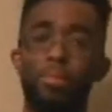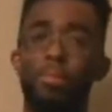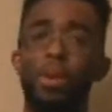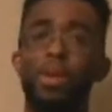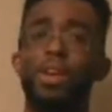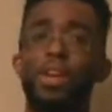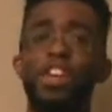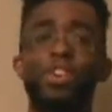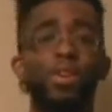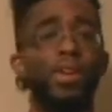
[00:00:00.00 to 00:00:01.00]
but it
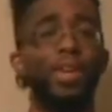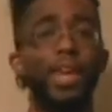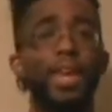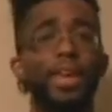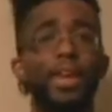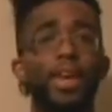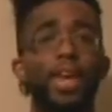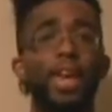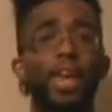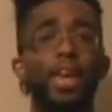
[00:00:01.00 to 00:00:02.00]
shouldn't take
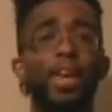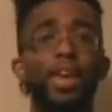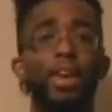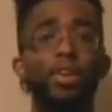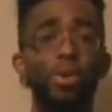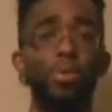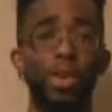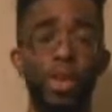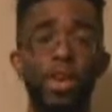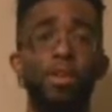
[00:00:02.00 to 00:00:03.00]
a new
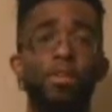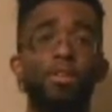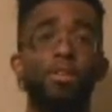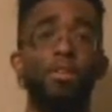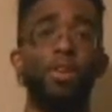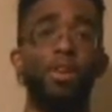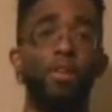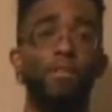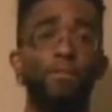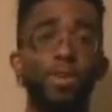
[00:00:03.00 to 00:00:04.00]
year
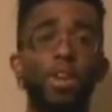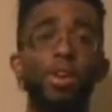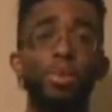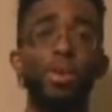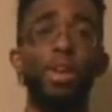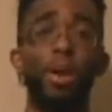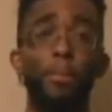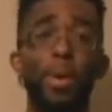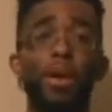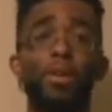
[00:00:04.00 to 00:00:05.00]
for you to be a
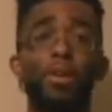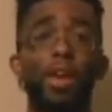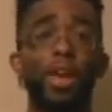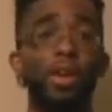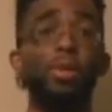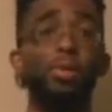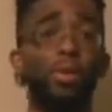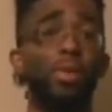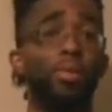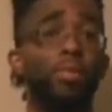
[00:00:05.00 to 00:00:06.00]
better and new
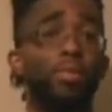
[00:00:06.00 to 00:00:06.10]
you.